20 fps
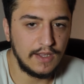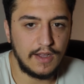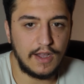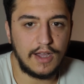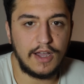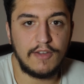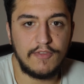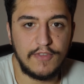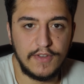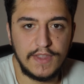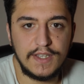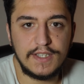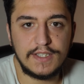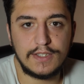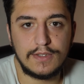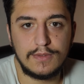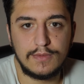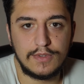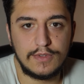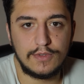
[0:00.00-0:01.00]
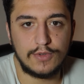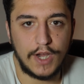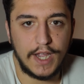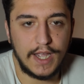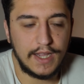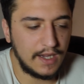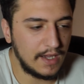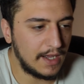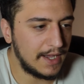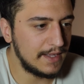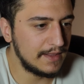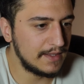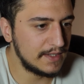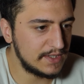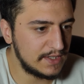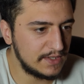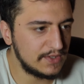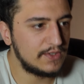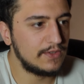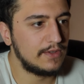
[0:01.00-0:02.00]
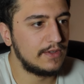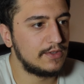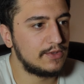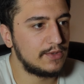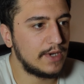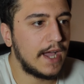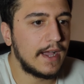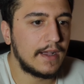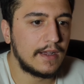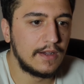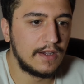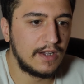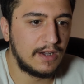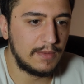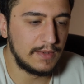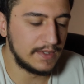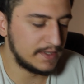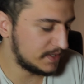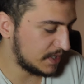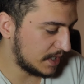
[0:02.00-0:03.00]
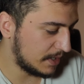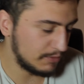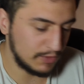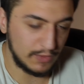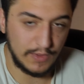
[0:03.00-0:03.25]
for this track, I listened to the track a couple of times